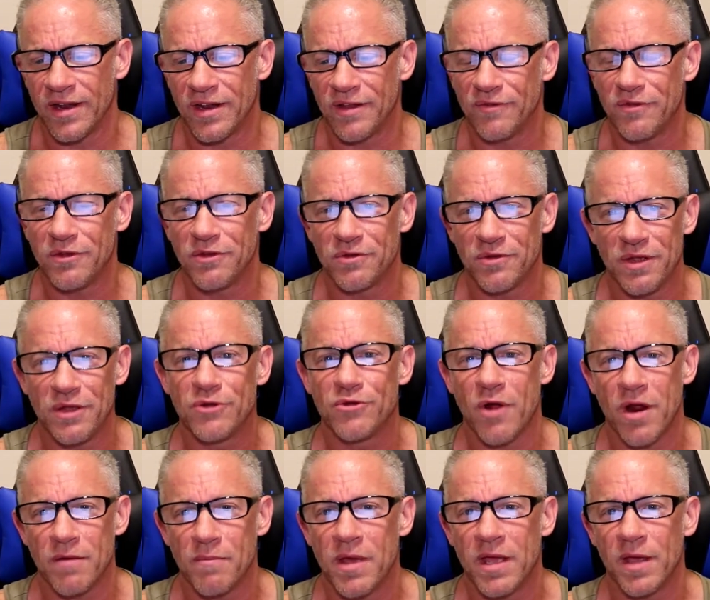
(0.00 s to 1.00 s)
if you
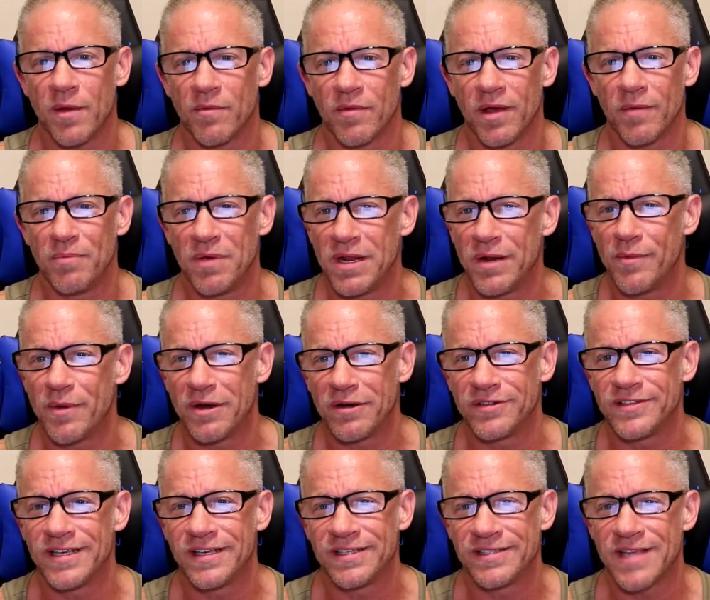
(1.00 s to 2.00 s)
try to make a peanut butter
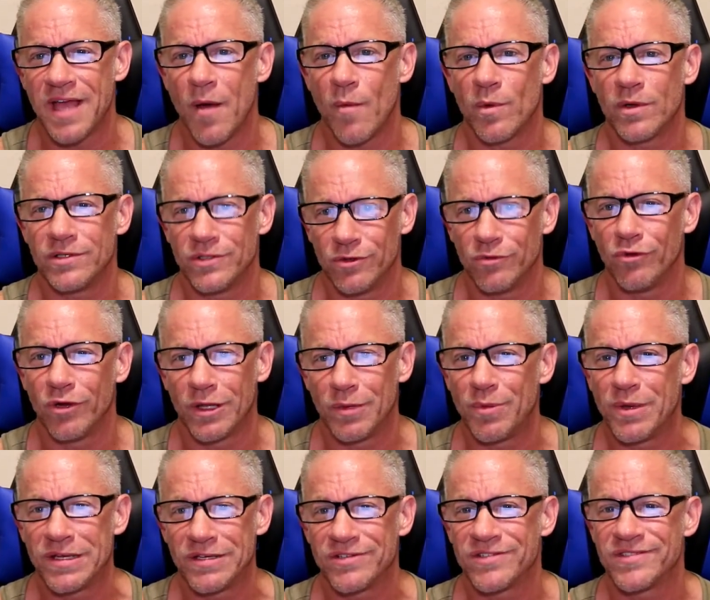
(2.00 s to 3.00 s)
and jelly sandwich, you'd really
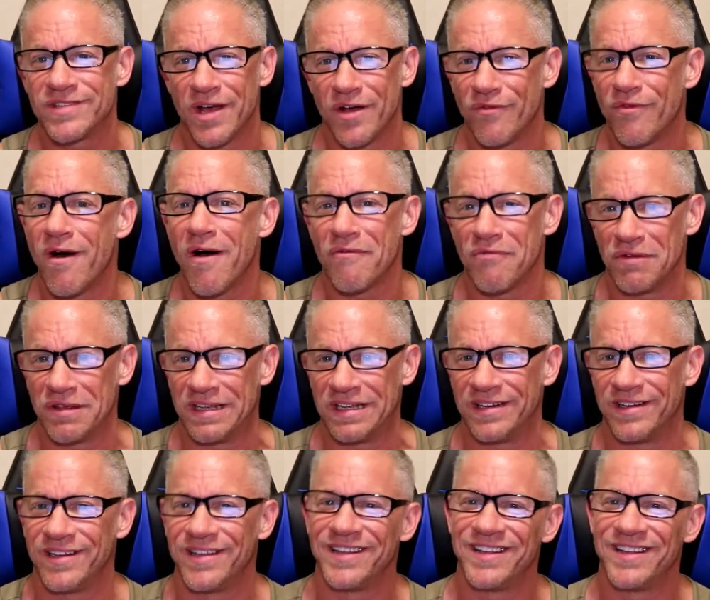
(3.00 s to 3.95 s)
piss yourself off with it.